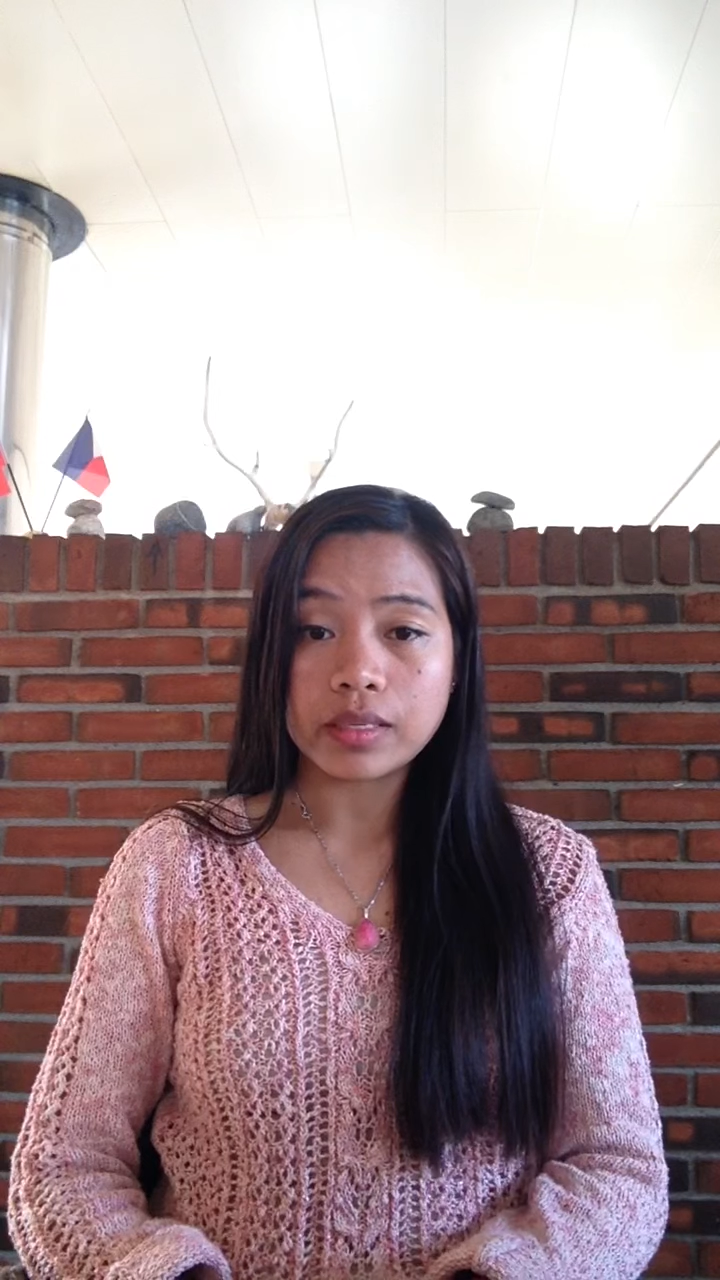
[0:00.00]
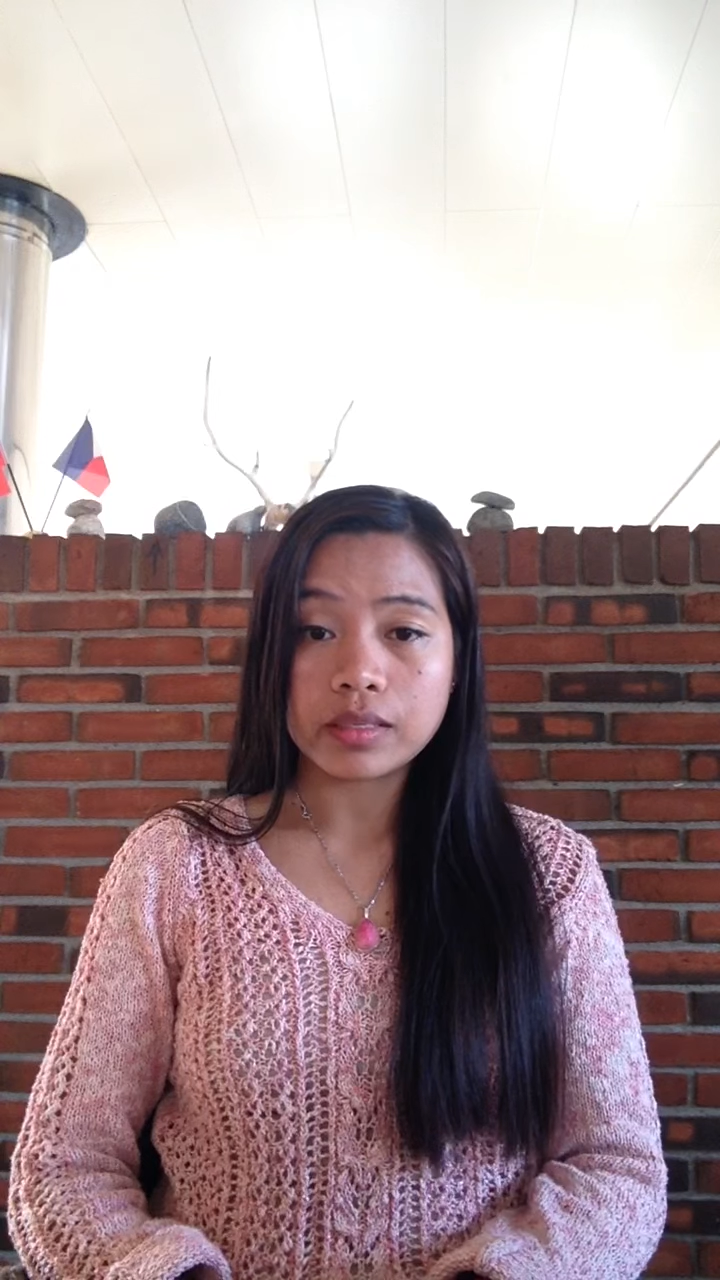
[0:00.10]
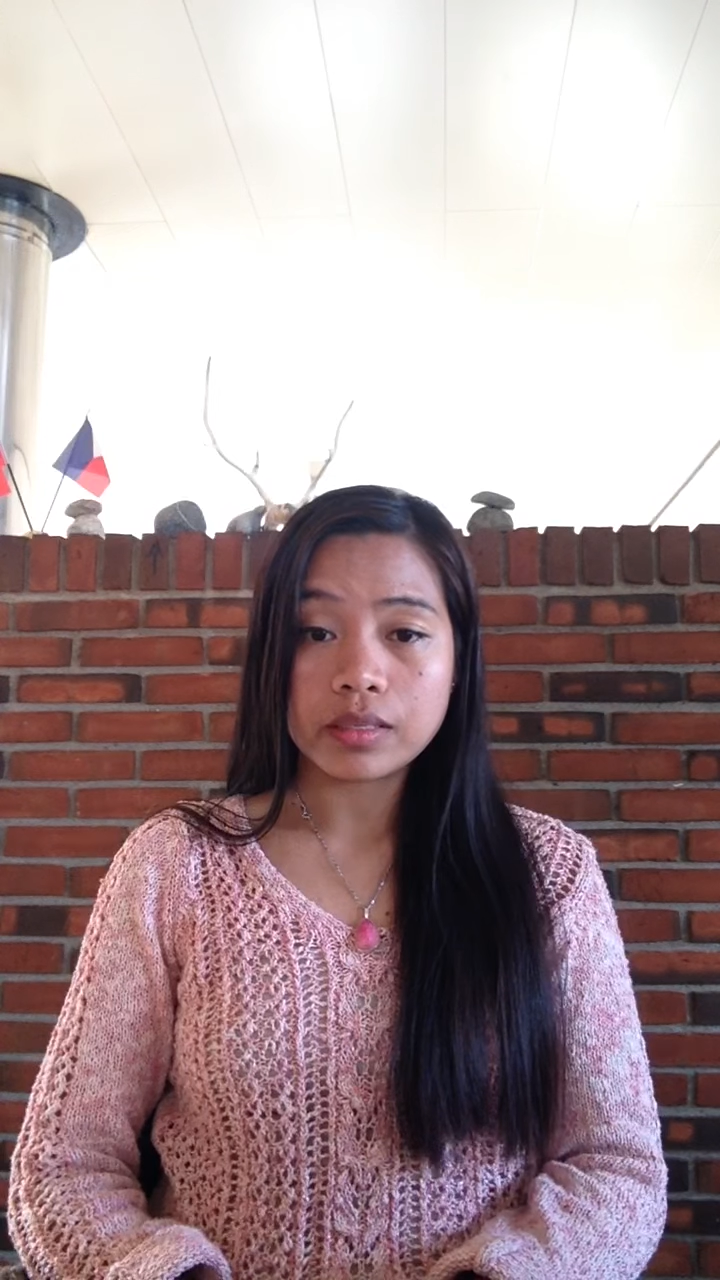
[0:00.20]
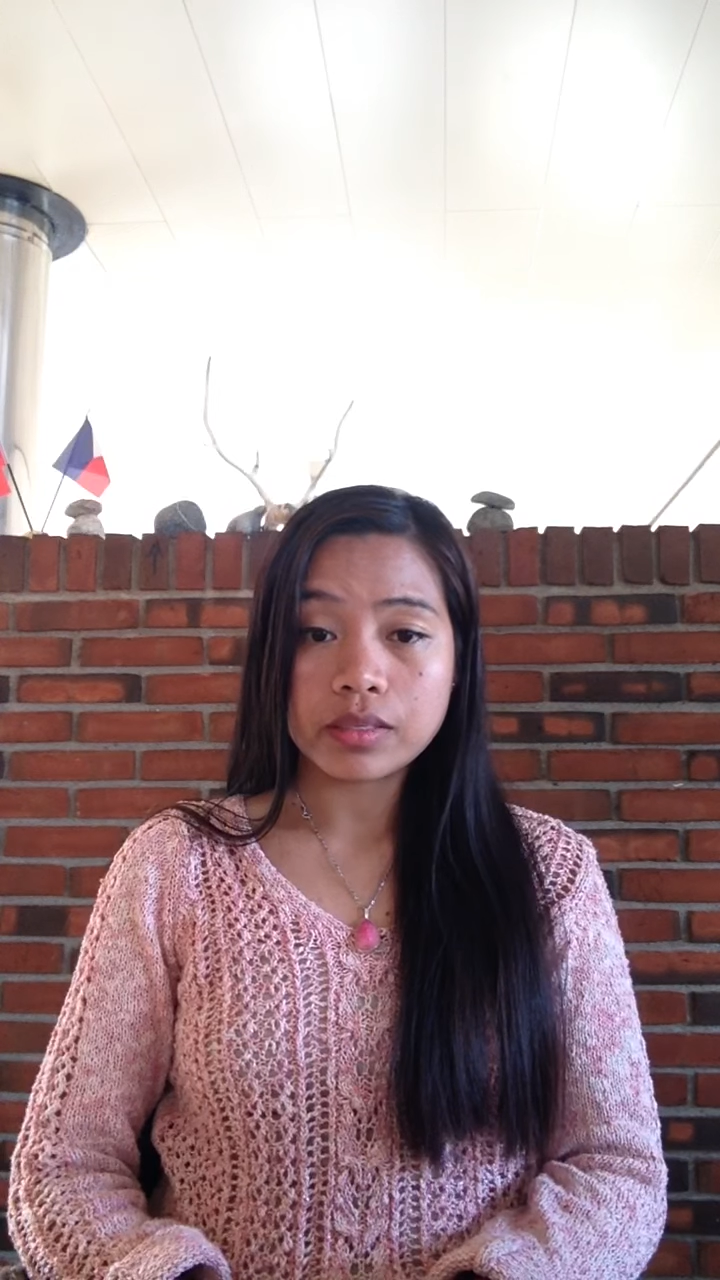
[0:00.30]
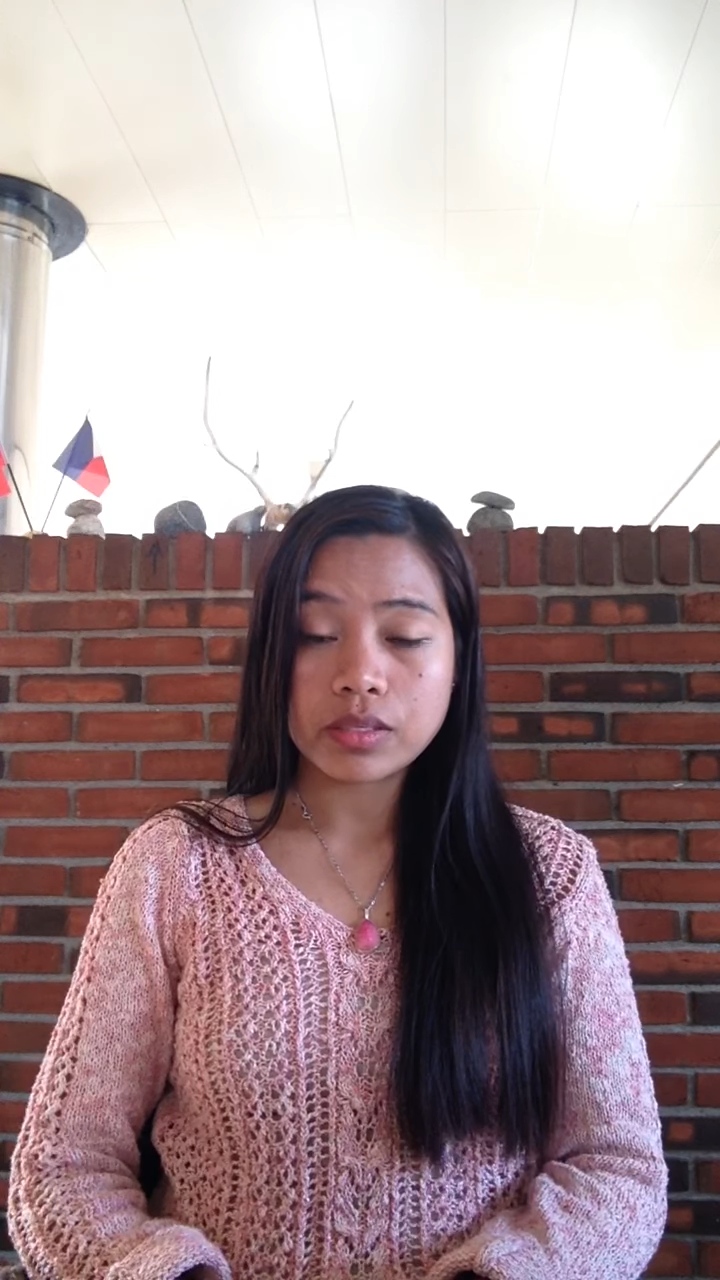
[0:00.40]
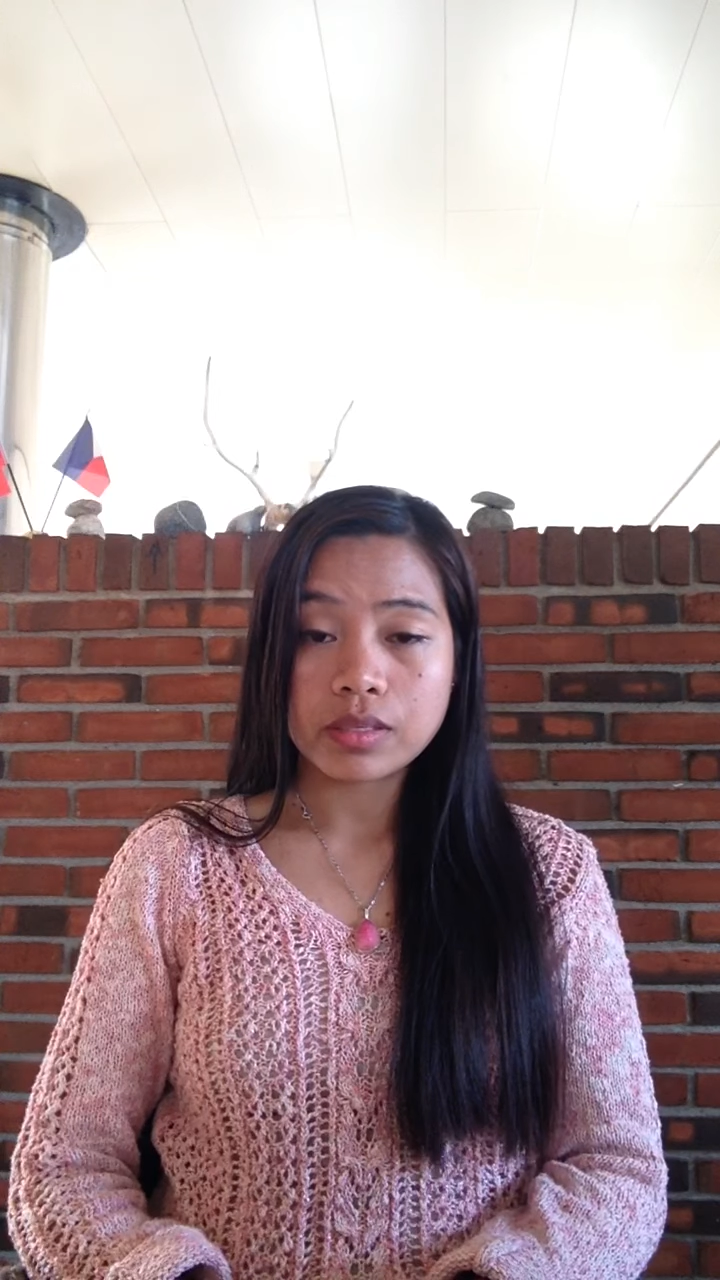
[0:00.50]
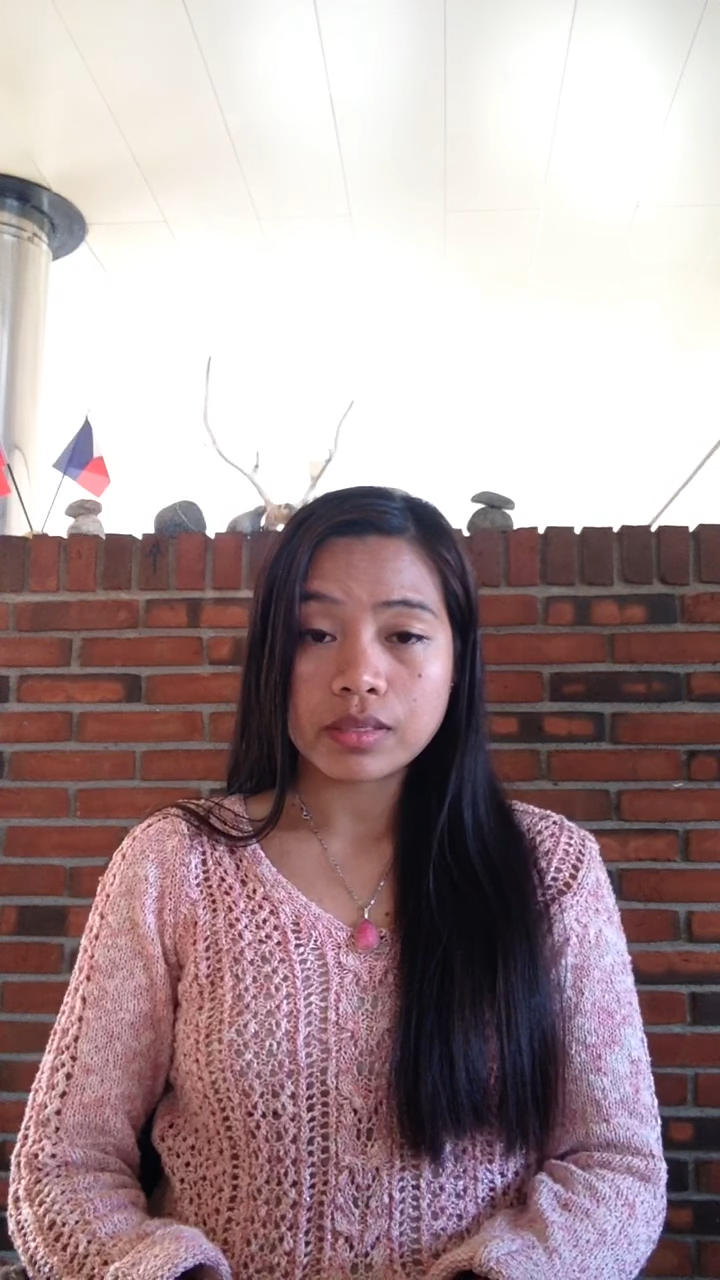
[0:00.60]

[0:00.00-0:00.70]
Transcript: Danish,